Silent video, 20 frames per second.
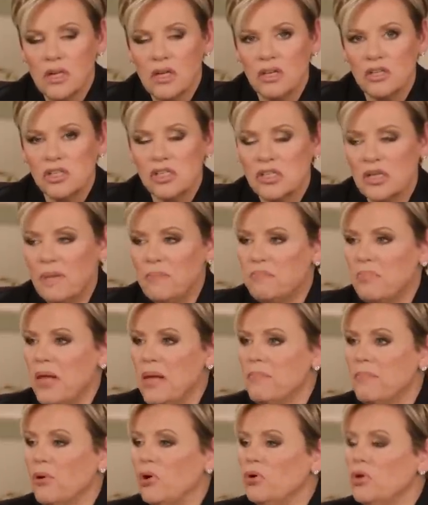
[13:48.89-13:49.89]
Because some
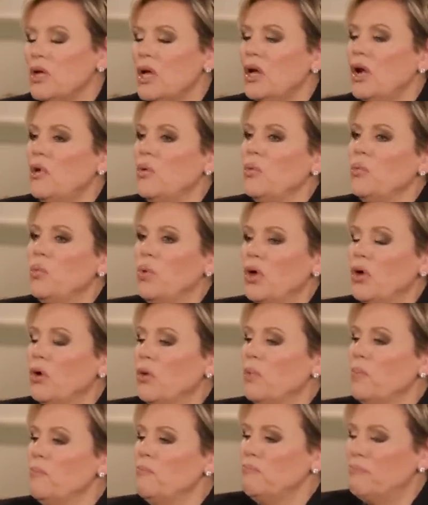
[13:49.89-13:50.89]
people
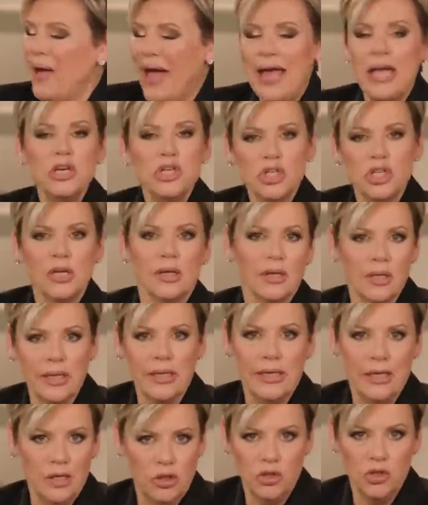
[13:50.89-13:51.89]
will
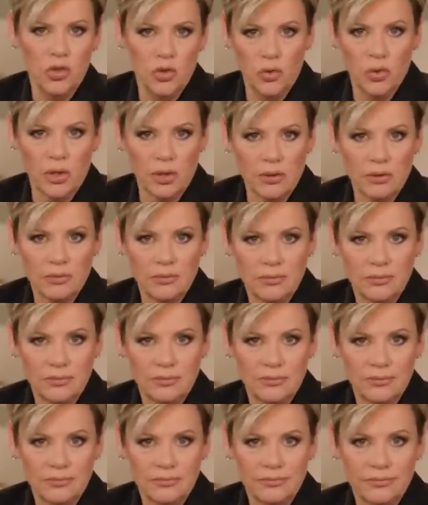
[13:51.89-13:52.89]
patiently endure
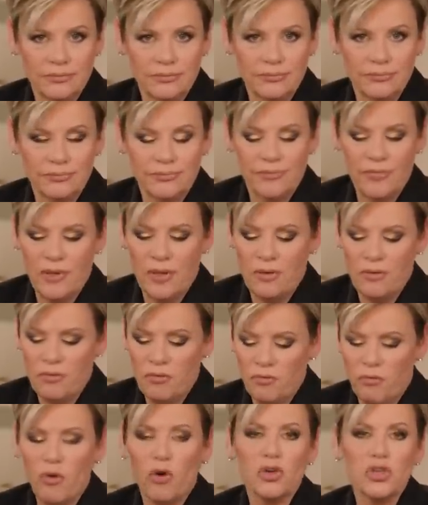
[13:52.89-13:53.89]

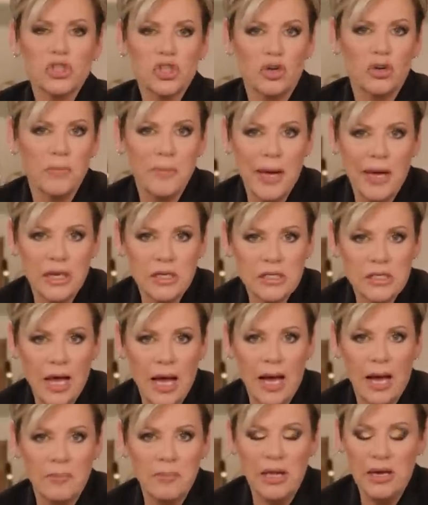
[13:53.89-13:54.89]
for a certain amount of
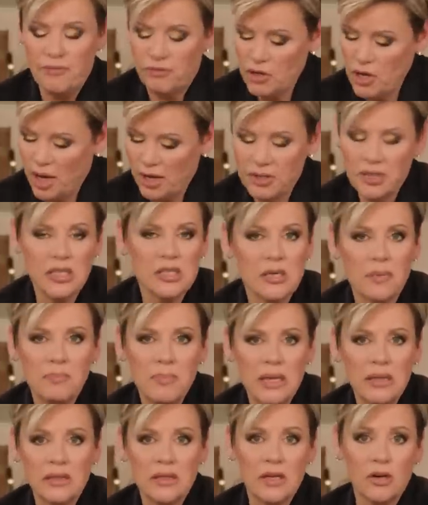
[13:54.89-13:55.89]
time. And if God doesn't
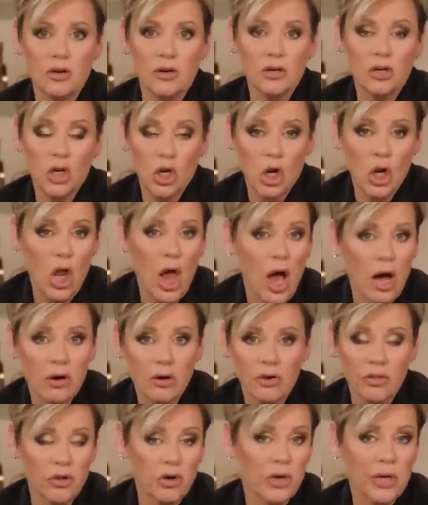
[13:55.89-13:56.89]
meet their clock
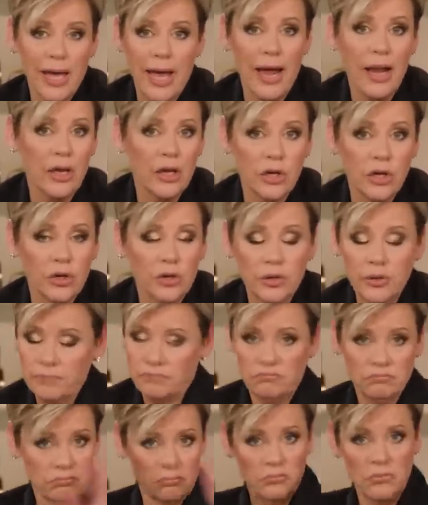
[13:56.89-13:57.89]
or their calendar,
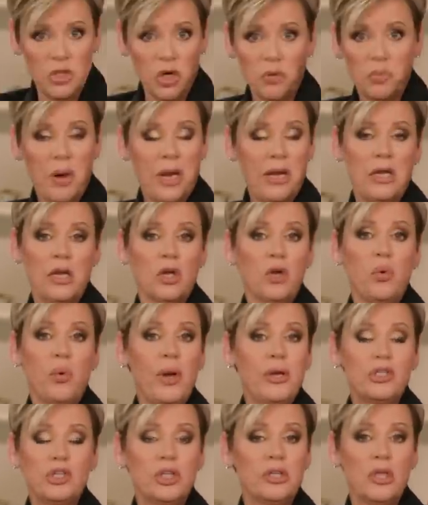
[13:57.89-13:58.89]
they're ready to
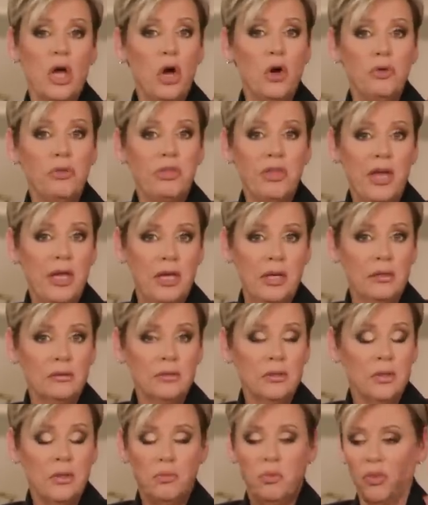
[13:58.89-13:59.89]
question the whole thing.
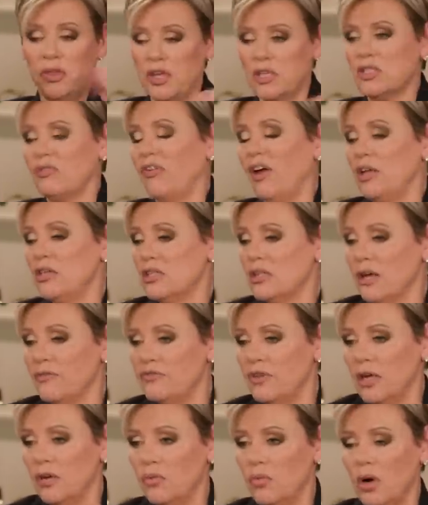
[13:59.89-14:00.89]
Well, this faith stuff
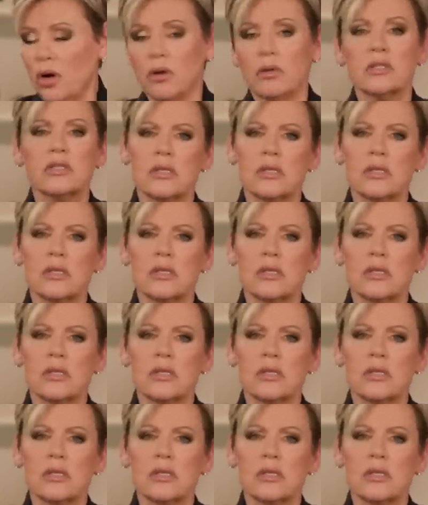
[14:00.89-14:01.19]
doesn't work.